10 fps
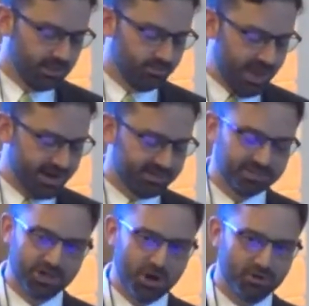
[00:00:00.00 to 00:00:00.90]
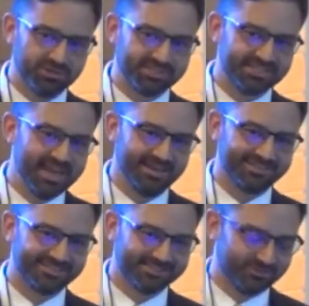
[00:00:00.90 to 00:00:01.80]
he banished all the
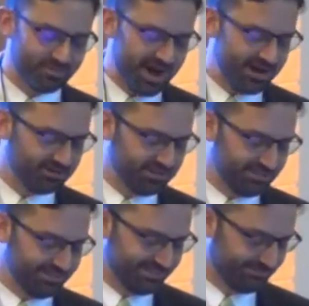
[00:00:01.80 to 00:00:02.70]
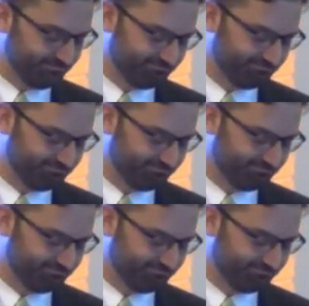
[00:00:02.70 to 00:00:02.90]
snakes from Ireland.